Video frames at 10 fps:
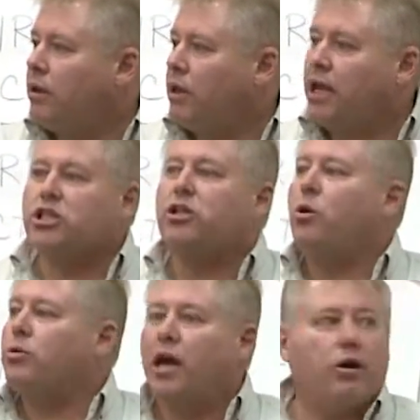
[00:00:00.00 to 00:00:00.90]
it's
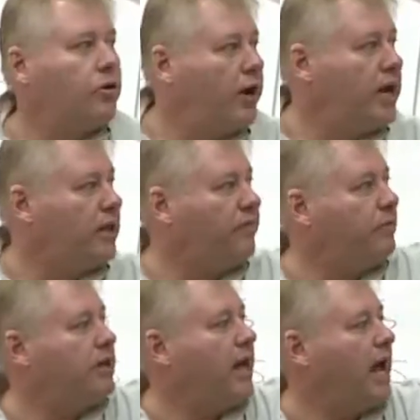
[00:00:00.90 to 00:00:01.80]
slowed down greatly from
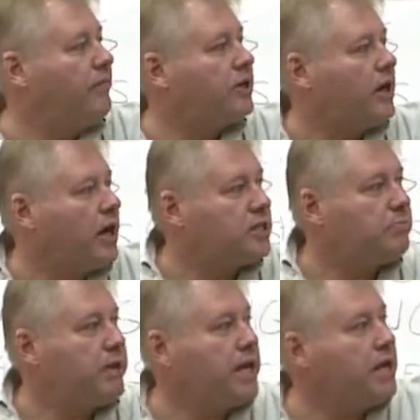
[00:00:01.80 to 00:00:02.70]
the advertised
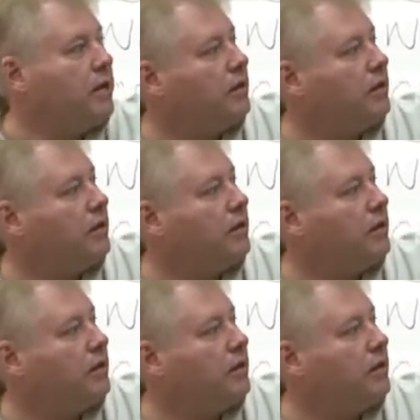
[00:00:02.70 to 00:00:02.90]
speed